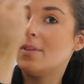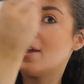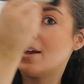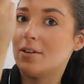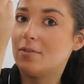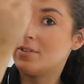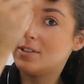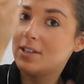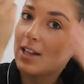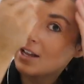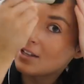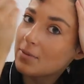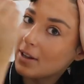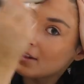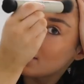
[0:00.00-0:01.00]
and obviously
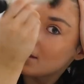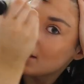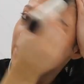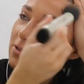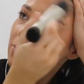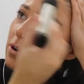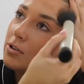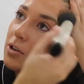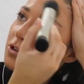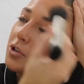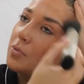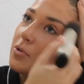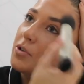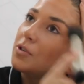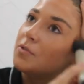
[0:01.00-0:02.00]
that's where the theatre was, so
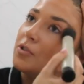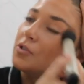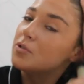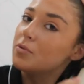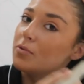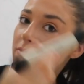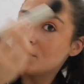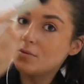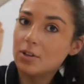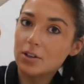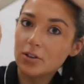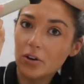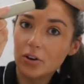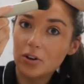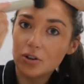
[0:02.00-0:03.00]
she must have just
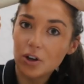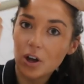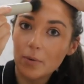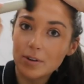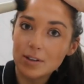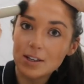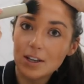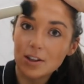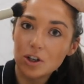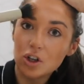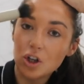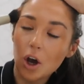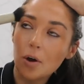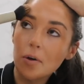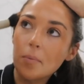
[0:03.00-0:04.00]
decided to go and see the
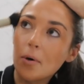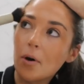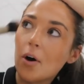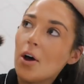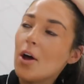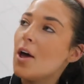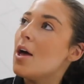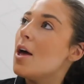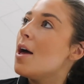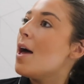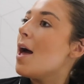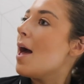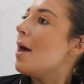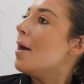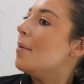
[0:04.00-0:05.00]
show. But
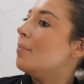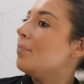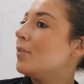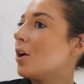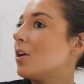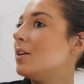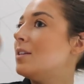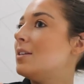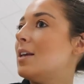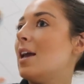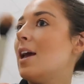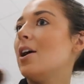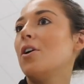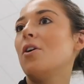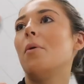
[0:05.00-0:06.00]
I could see
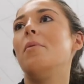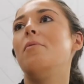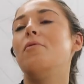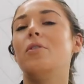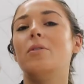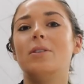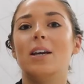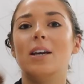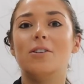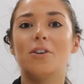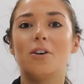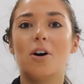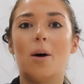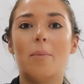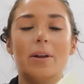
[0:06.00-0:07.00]
her going through
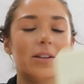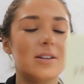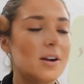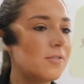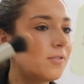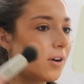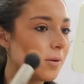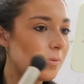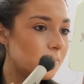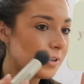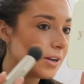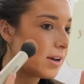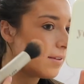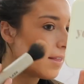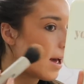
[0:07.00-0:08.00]
TikTok comments, and I thought, I
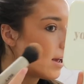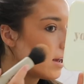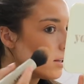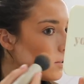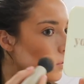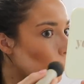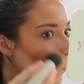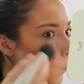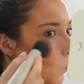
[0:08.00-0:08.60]
wonder who that is.